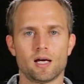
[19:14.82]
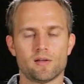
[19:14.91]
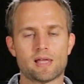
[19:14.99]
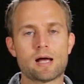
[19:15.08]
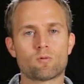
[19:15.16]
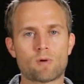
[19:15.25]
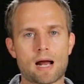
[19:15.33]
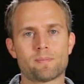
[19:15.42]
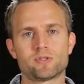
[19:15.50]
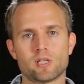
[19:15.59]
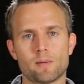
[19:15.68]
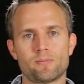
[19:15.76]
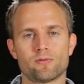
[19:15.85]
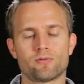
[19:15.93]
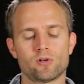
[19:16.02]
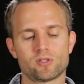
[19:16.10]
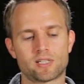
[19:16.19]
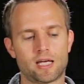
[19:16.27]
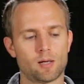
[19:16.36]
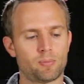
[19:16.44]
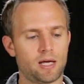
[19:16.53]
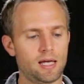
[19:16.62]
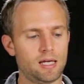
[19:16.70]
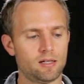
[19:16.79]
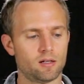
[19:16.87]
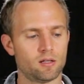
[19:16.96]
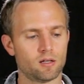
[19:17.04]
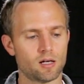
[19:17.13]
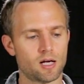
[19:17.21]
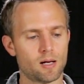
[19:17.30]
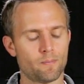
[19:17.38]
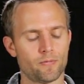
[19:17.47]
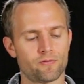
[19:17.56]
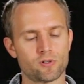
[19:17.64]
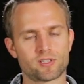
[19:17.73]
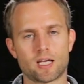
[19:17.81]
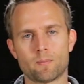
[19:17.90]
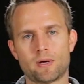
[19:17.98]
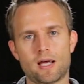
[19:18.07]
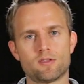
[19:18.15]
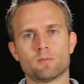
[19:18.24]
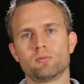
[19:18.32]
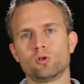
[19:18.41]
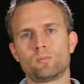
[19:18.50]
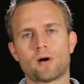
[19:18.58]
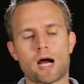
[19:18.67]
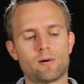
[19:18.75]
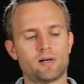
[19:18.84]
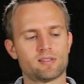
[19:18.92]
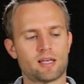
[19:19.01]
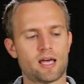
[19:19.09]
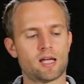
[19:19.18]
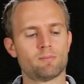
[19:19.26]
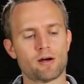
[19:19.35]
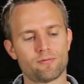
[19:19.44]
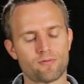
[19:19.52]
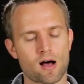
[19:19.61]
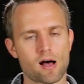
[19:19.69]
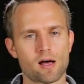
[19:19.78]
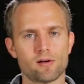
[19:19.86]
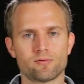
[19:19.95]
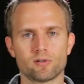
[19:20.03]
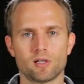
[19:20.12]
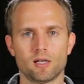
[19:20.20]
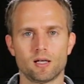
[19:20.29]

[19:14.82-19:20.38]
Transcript: And that wraps up the first campaign. The first campaign, the blue pirate is ahead by 5.